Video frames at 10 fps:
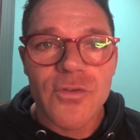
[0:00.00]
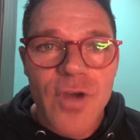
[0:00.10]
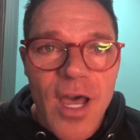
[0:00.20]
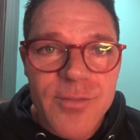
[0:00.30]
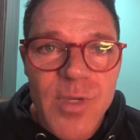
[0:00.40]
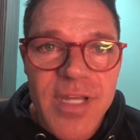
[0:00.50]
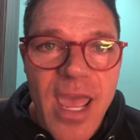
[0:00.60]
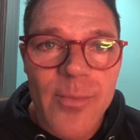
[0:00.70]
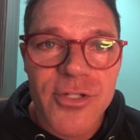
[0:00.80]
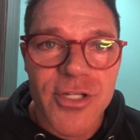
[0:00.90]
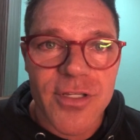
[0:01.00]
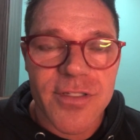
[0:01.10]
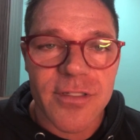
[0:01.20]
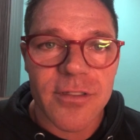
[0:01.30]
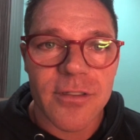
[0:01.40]
caused me
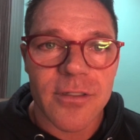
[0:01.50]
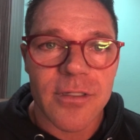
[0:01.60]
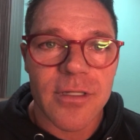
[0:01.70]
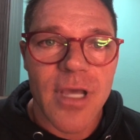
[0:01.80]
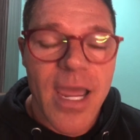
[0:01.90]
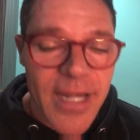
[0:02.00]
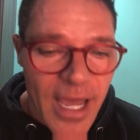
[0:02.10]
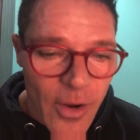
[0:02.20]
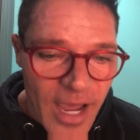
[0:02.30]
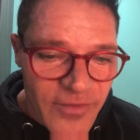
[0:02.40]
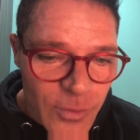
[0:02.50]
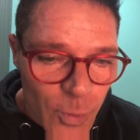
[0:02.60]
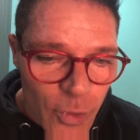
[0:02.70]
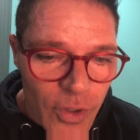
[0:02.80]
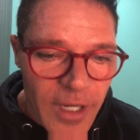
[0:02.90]
damages. I now have to
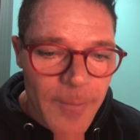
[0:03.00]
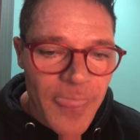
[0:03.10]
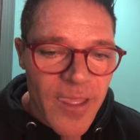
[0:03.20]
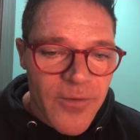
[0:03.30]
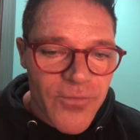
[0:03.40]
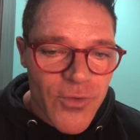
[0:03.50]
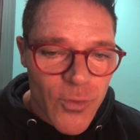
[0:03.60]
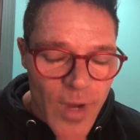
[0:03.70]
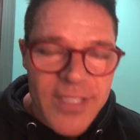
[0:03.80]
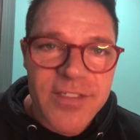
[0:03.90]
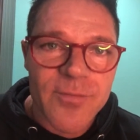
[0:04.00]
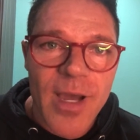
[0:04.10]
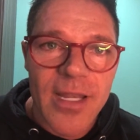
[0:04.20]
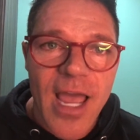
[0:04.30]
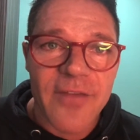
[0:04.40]
worry for the rest of my
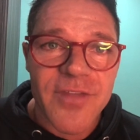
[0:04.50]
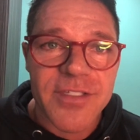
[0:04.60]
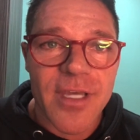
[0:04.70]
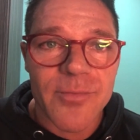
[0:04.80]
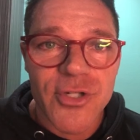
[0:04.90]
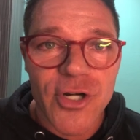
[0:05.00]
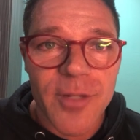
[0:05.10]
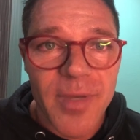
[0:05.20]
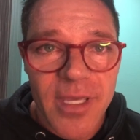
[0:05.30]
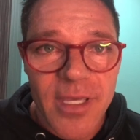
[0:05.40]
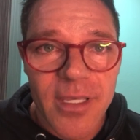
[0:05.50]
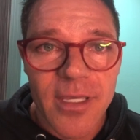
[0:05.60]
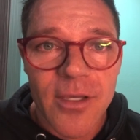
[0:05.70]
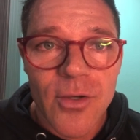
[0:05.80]
life that some dirty pig